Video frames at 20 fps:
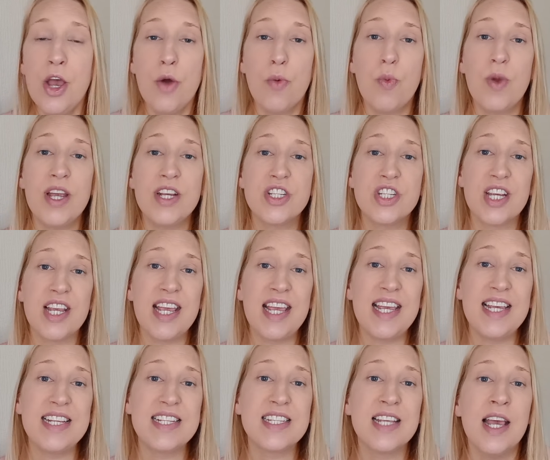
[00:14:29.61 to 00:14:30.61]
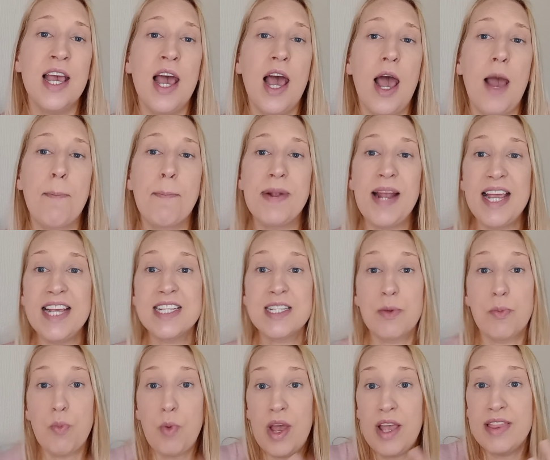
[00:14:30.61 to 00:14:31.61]
which is a place
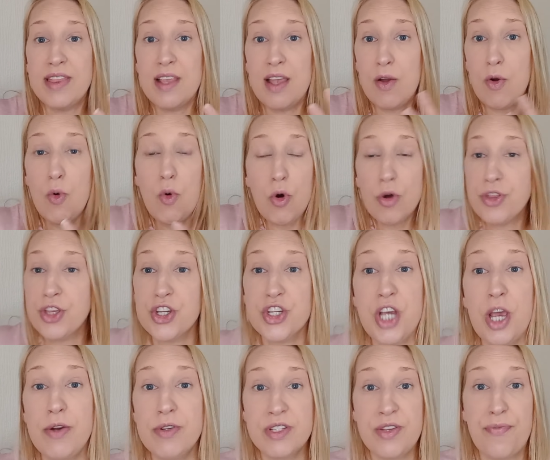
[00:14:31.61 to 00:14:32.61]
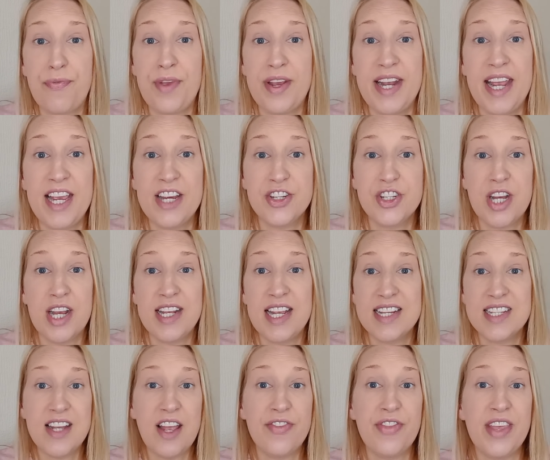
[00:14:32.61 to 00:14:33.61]
when all the shows are finished and
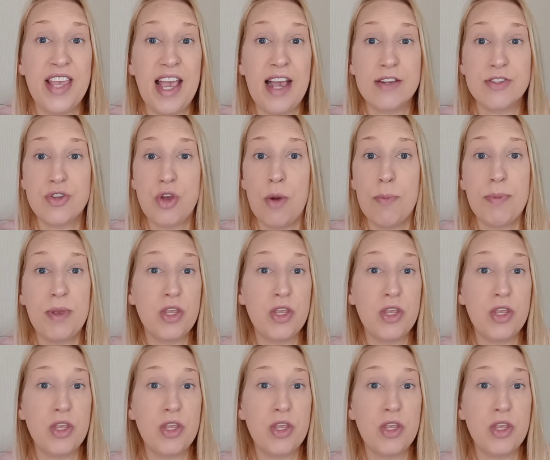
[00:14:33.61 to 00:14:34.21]
there's nothing else on,